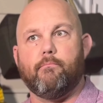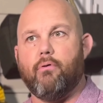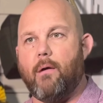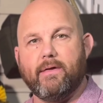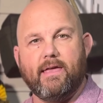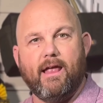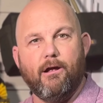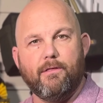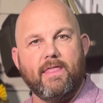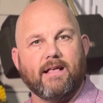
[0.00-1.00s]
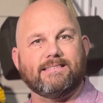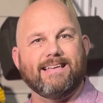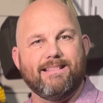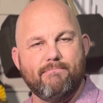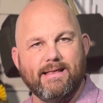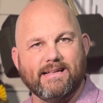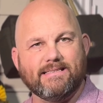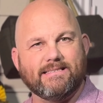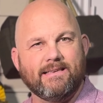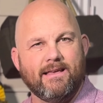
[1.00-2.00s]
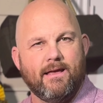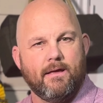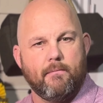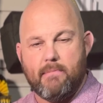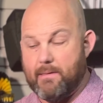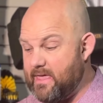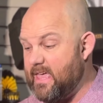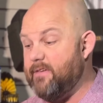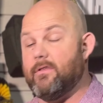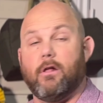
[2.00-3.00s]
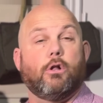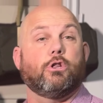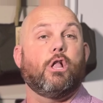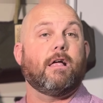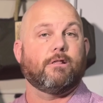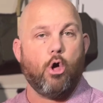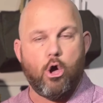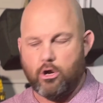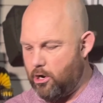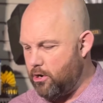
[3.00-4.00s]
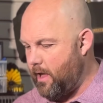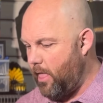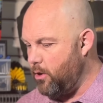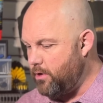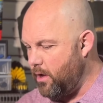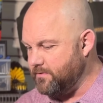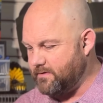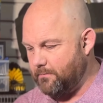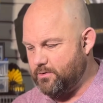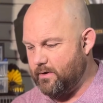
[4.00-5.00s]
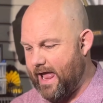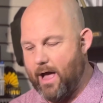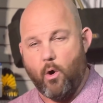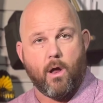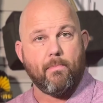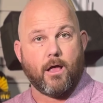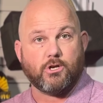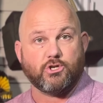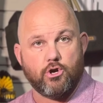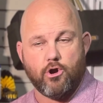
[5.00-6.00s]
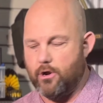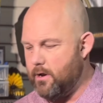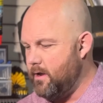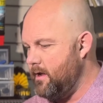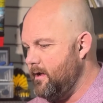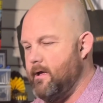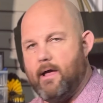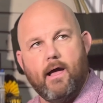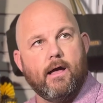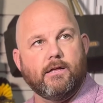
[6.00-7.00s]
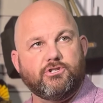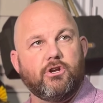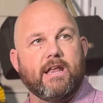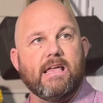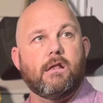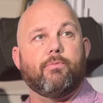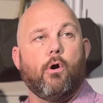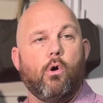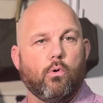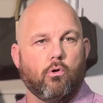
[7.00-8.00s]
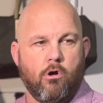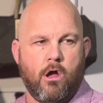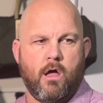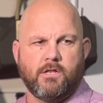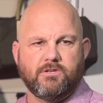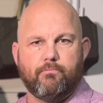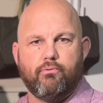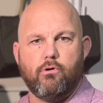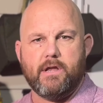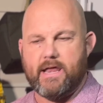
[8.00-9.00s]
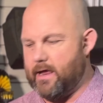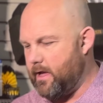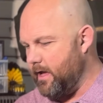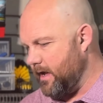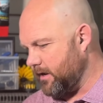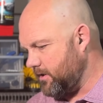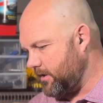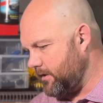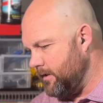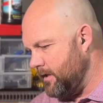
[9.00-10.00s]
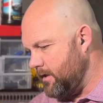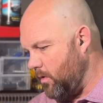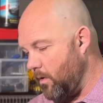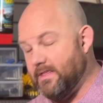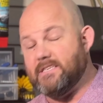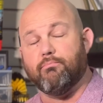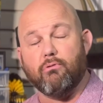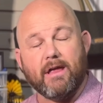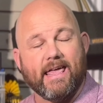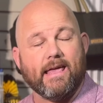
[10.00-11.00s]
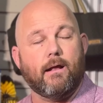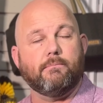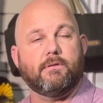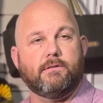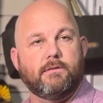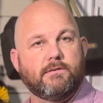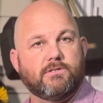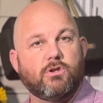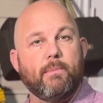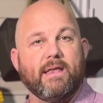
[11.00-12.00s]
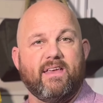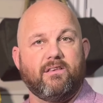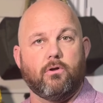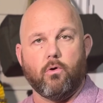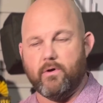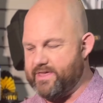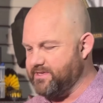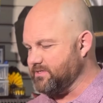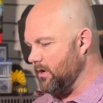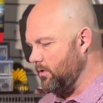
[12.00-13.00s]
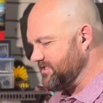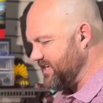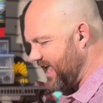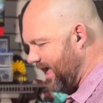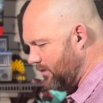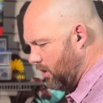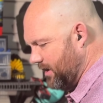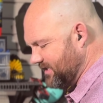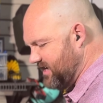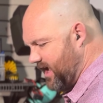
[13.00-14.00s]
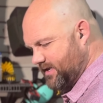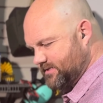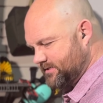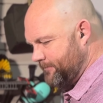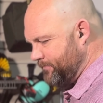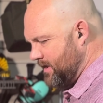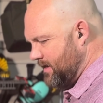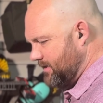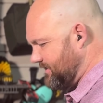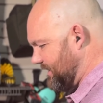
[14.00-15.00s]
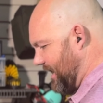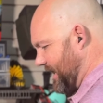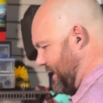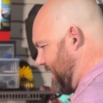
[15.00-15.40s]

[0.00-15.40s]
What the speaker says: probably here in the next 10 minutes, maybe even a lot longer, who knows, up to an hour, I'm not sure, should heat up the whole garage pretty, or at least bringing up so many degrees. So we'll see how long it takes to kind of